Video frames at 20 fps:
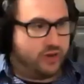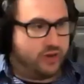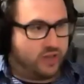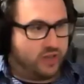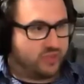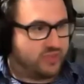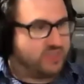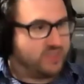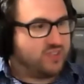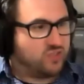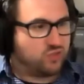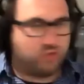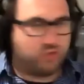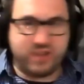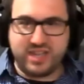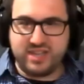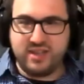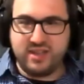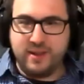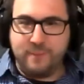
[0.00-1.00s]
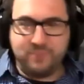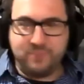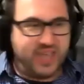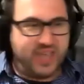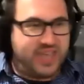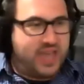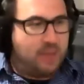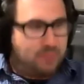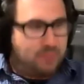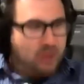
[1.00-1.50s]
City Street. Yeah,
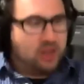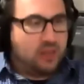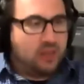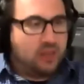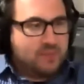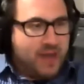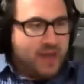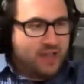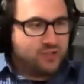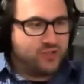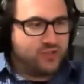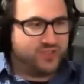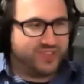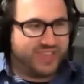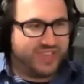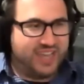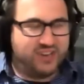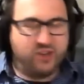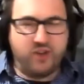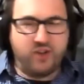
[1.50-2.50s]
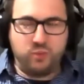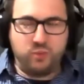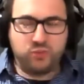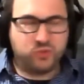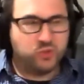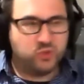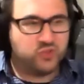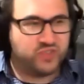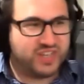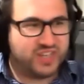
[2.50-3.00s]
yeah, pile up the mattress again. All right, right,
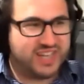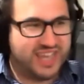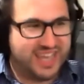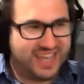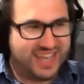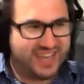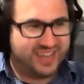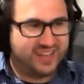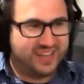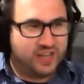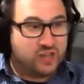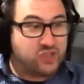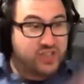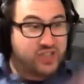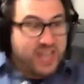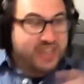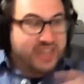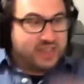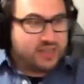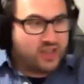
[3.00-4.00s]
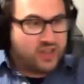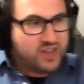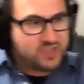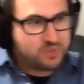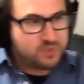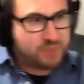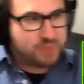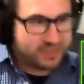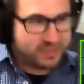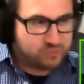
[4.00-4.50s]
we'll do a scene here. Shit, the guys
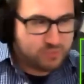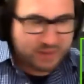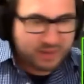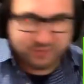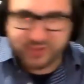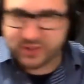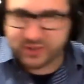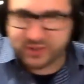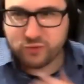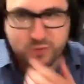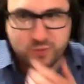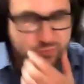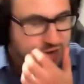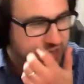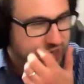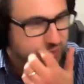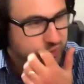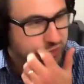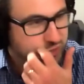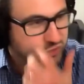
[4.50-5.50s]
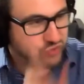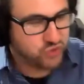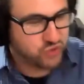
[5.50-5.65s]
are back. We're back to the coffee break. We've got to stop.